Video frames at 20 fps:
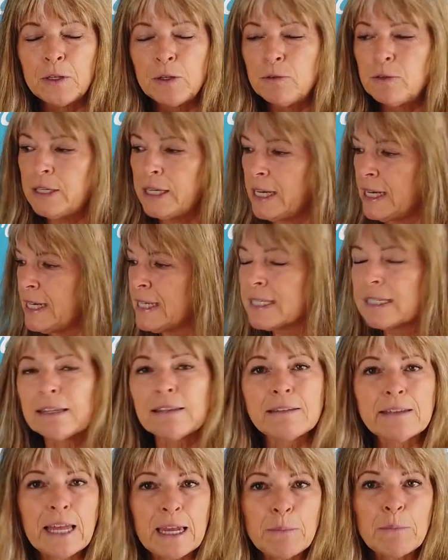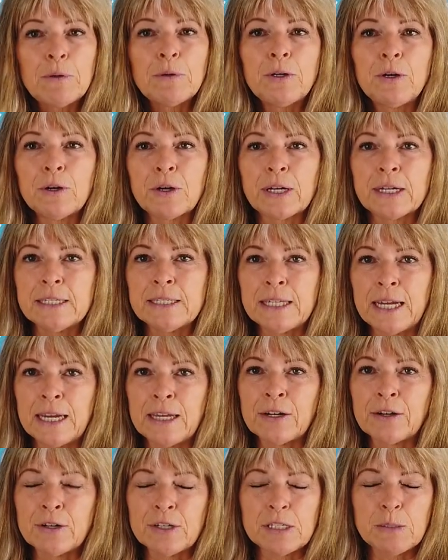You need to label your
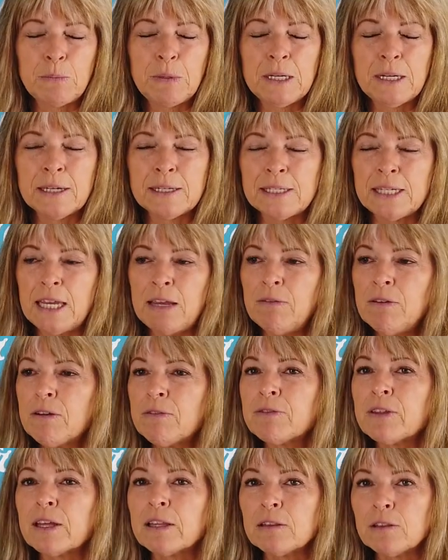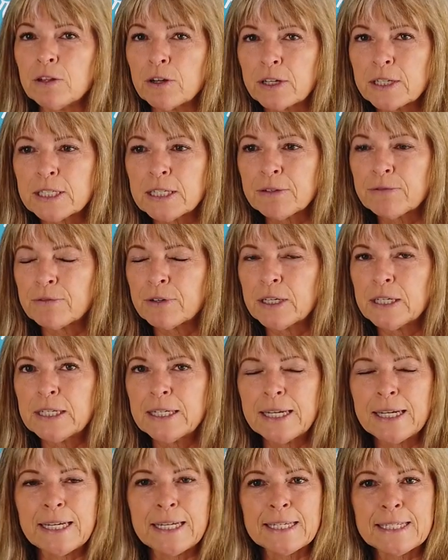containers because even if they look
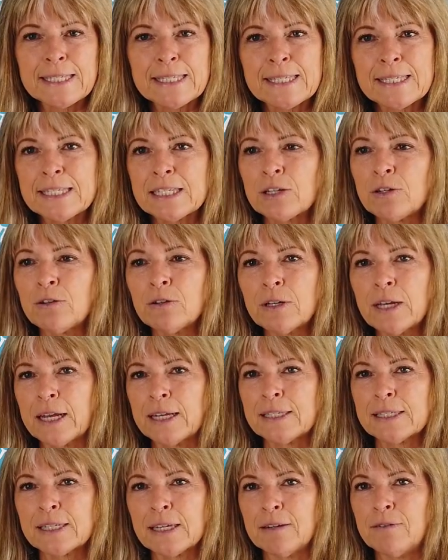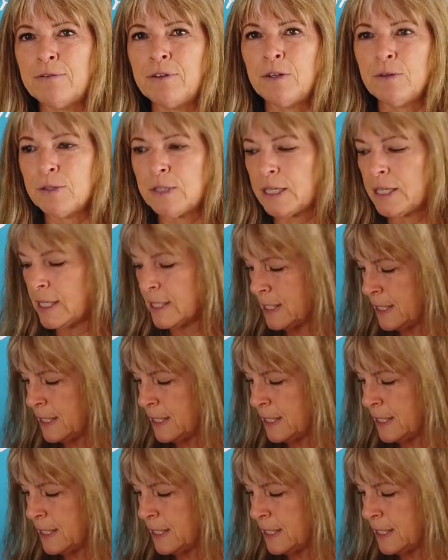different, it still gets confusing.